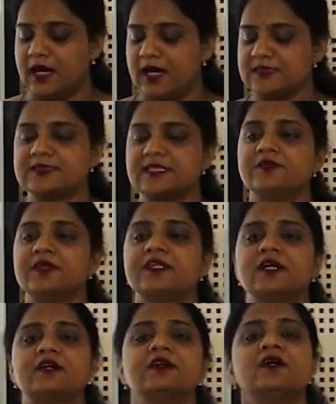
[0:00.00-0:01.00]
saving
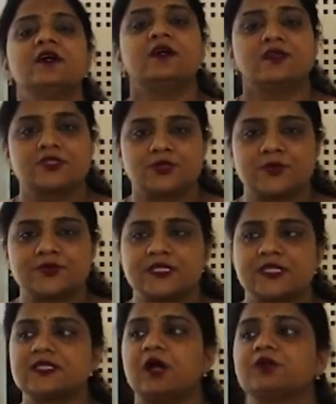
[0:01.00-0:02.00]
their
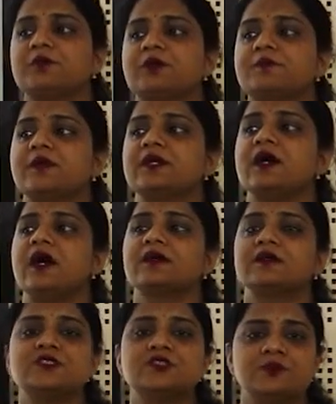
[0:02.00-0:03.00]
resources, how the people are
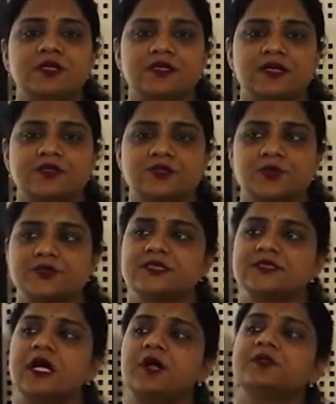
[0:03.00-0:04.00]
consuming their
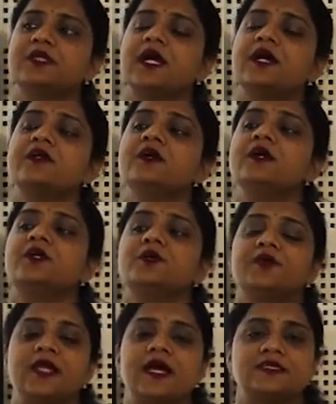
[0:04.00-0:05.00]
resources, how they are
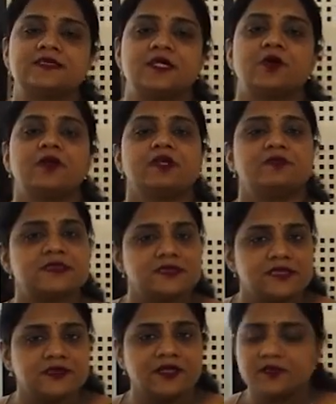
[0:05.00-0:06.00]
utilizing or
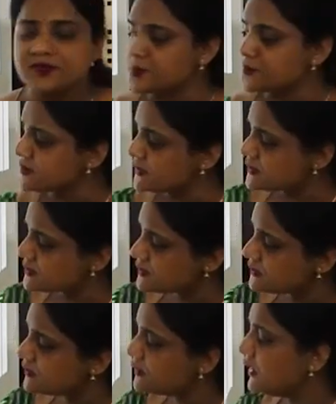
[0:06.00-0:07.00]
investing their resources,
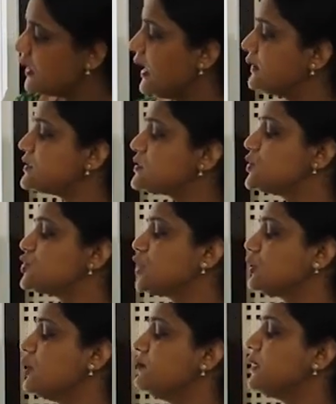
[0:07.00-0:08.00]
and the
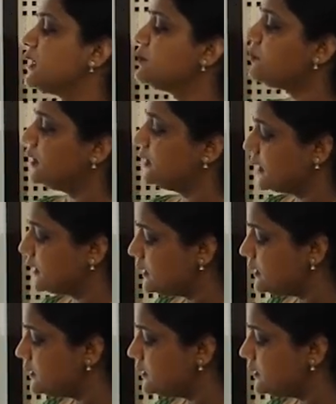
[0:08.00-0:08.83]
socio-economic and political